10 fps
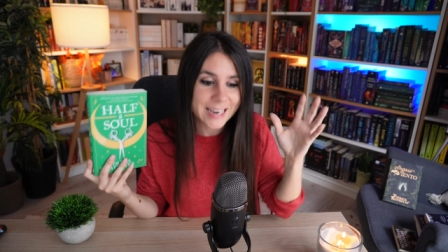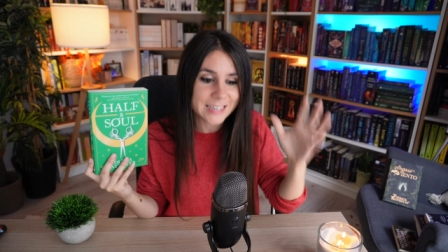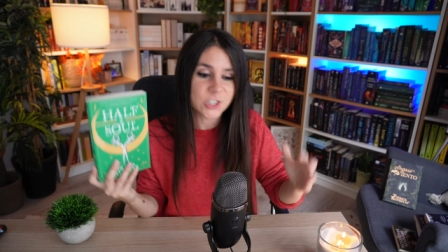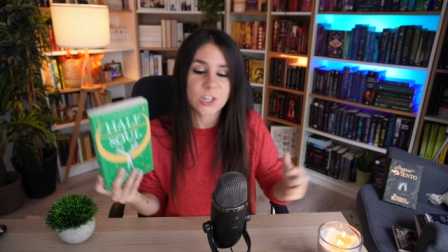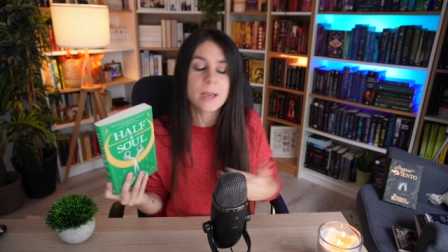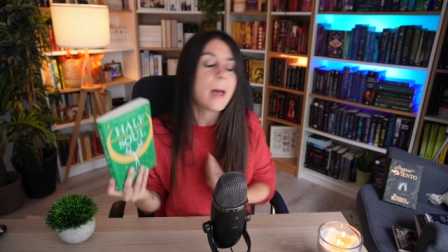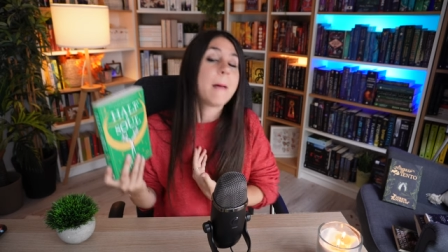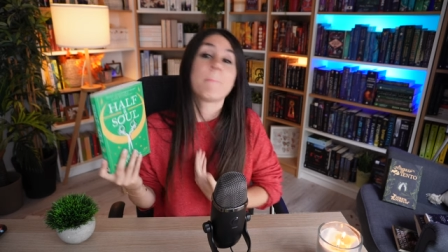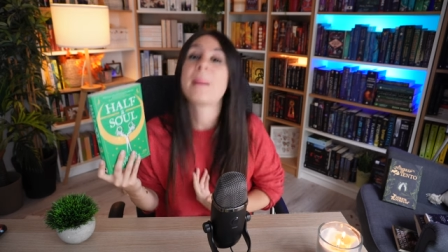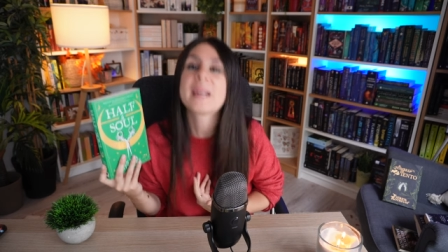and she
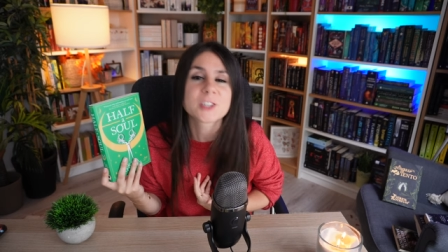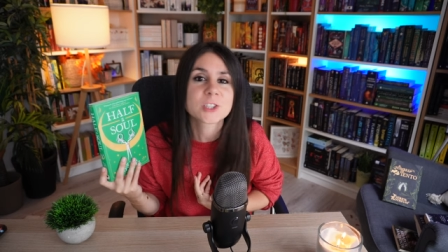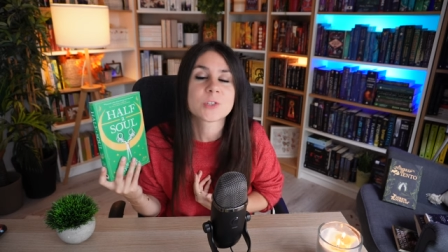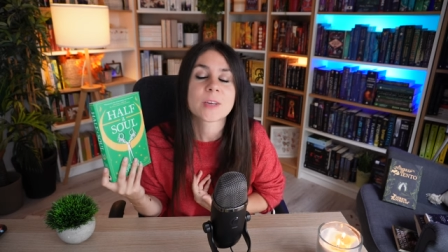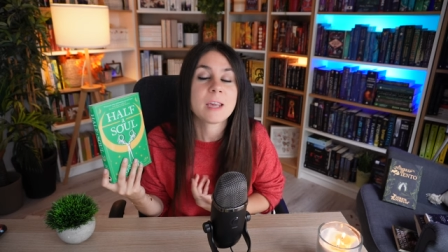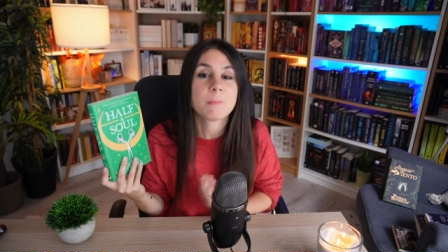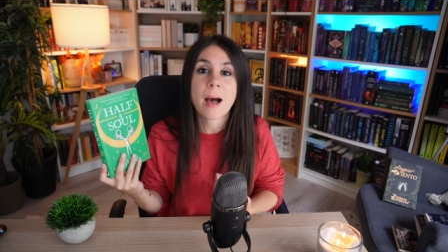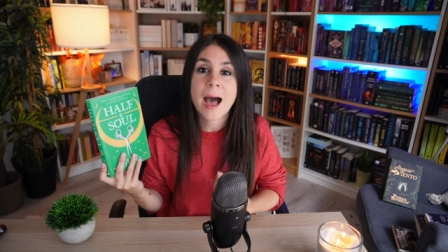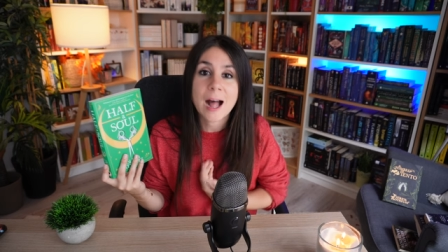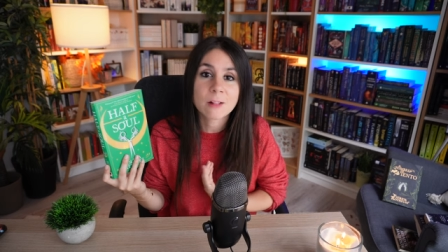manages to keep
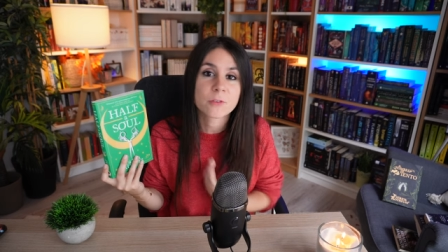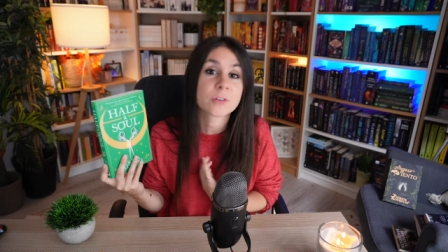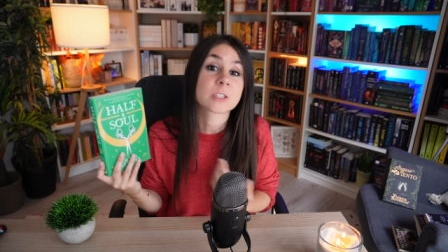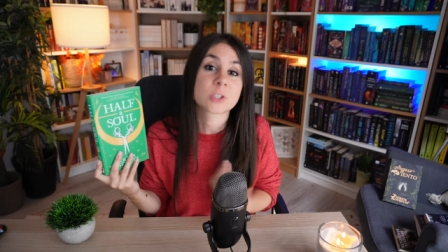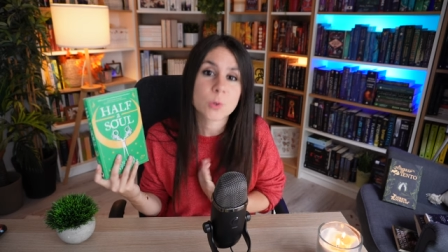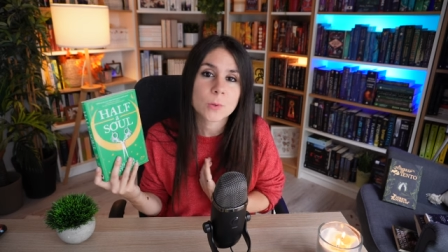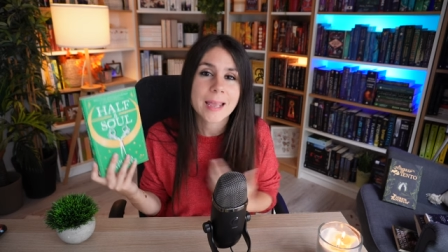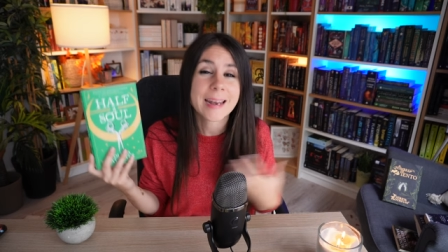half of her soul,